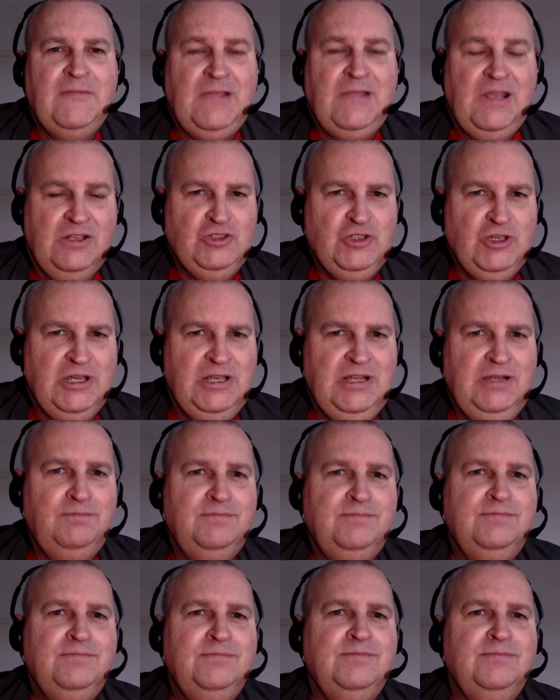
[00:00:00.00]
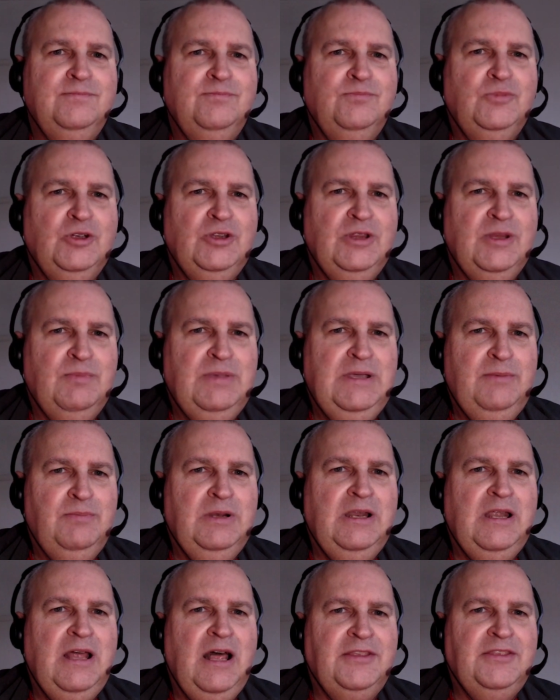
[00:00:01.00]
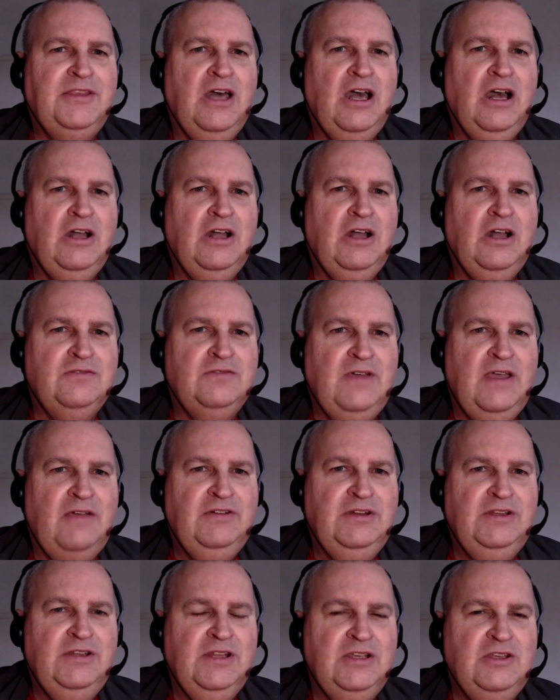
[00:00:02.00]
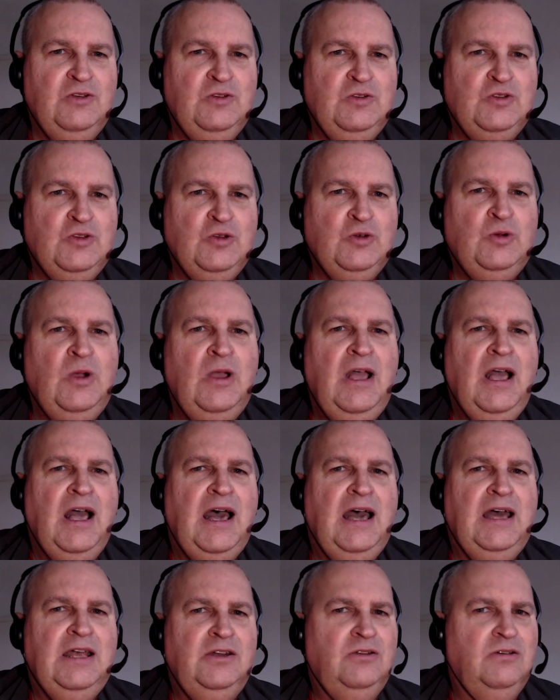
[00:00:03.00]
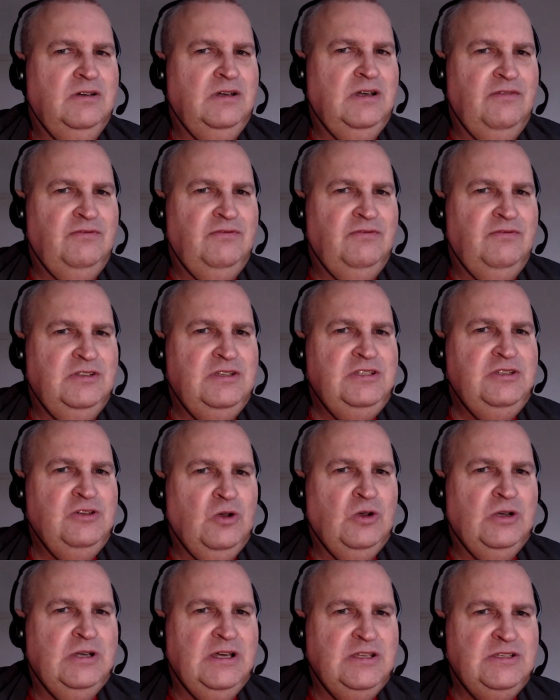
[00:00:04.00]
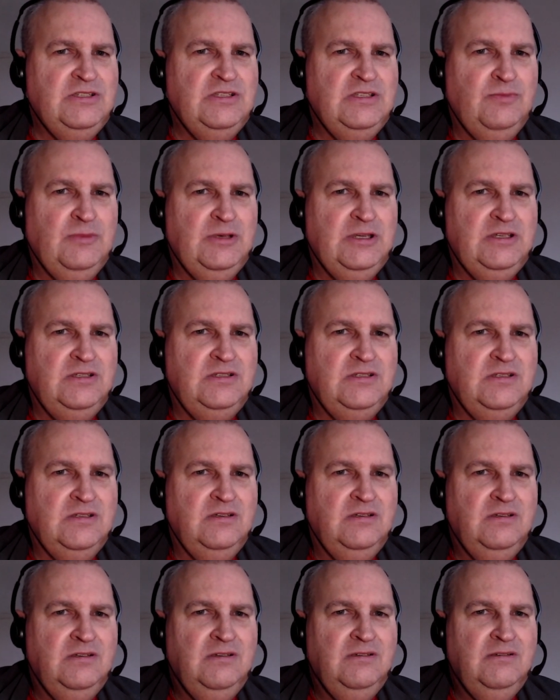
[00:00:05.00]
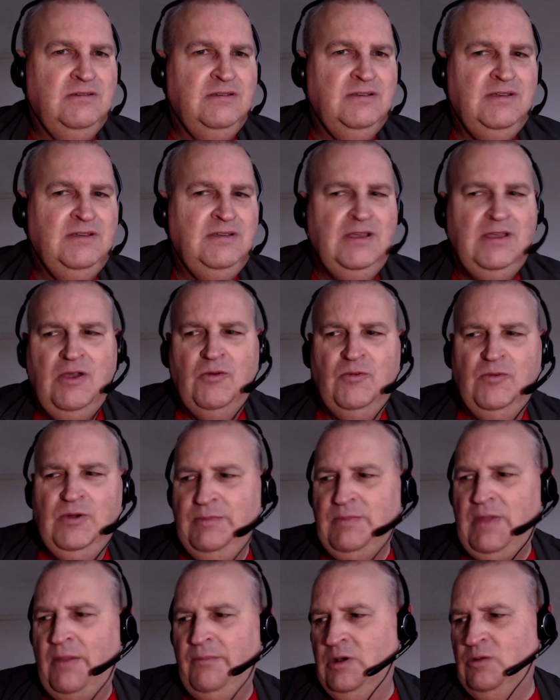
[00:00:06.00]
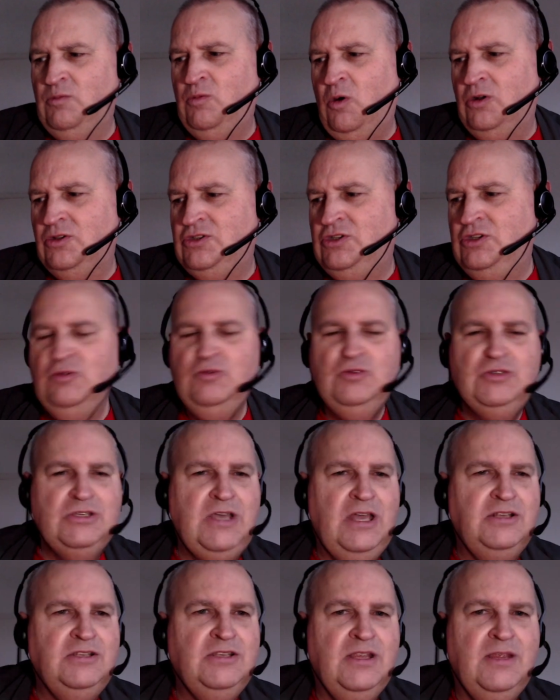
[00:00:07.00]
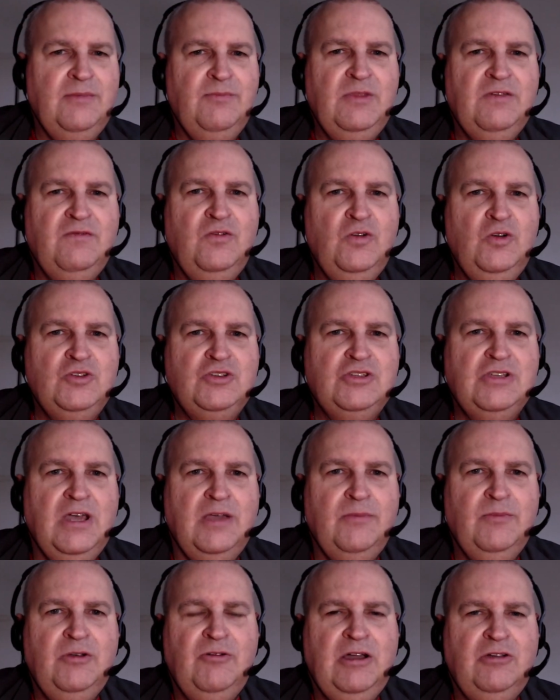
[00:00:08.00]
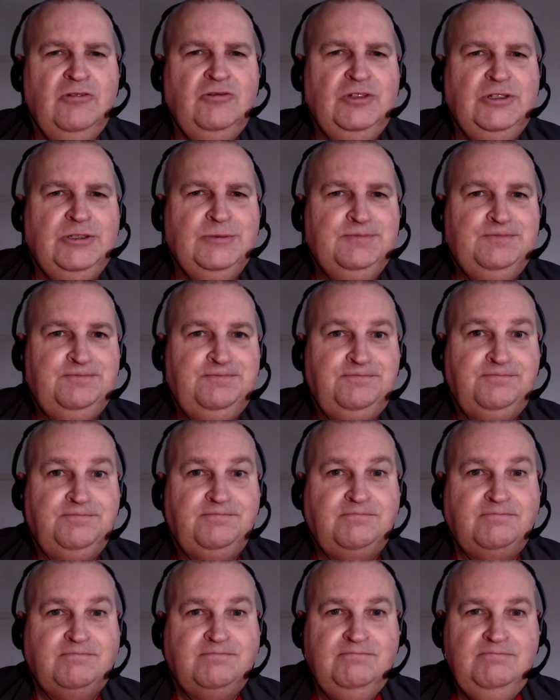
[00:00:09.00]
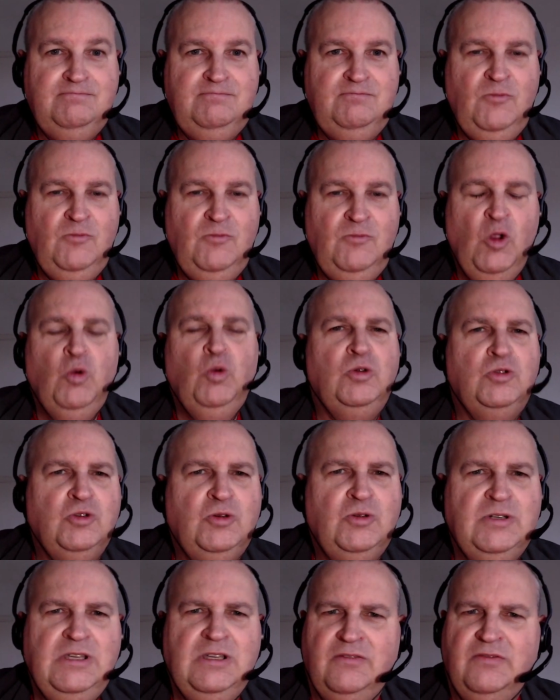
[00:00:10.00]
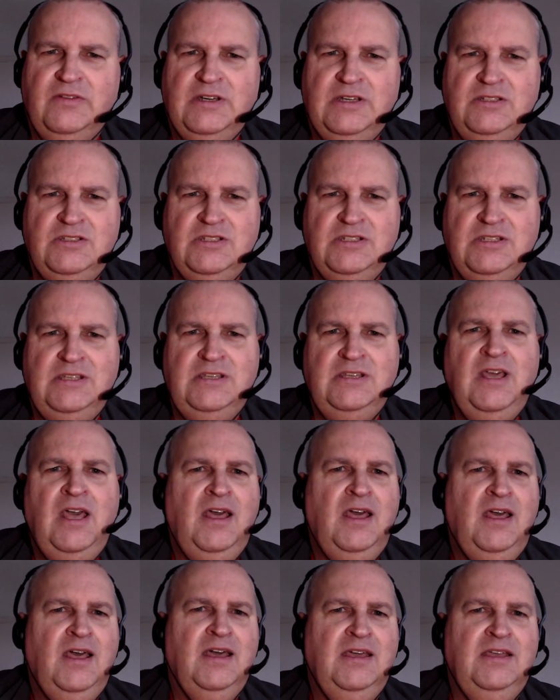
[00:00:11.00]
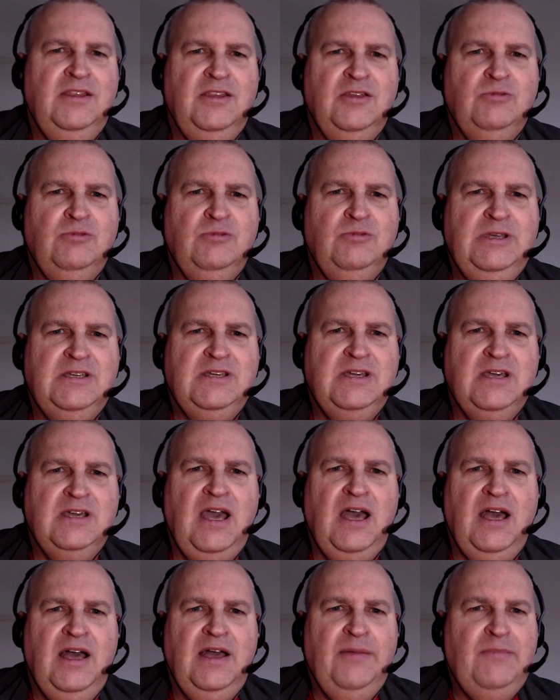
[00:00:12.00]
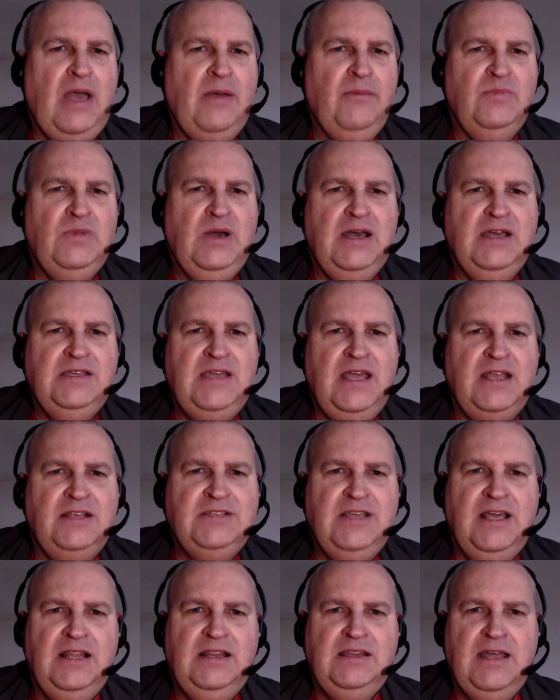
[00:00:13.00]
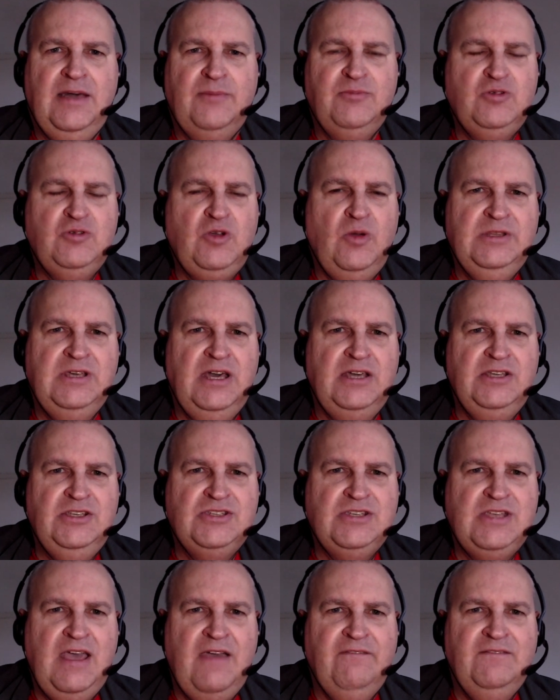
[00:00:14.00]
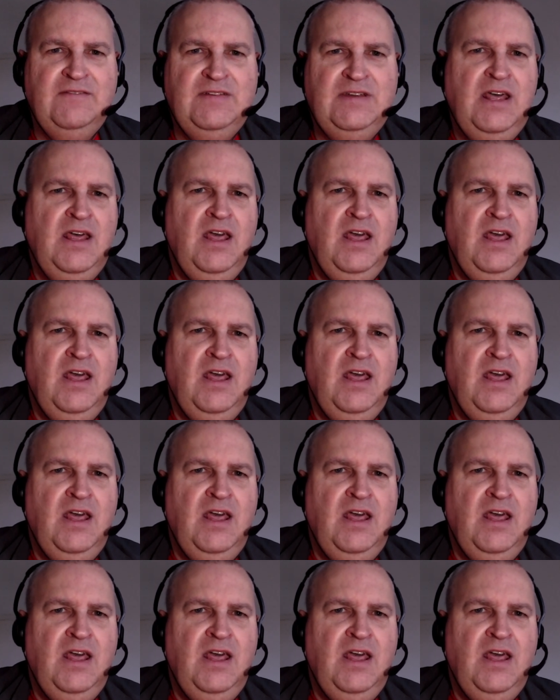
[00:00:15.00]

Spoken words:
Agile. Put the people at the heart of everything you do and look after your customers. Remember what you said to them the first time around. Ooh, talking of IT, in the week, my Dell laptop, the i7,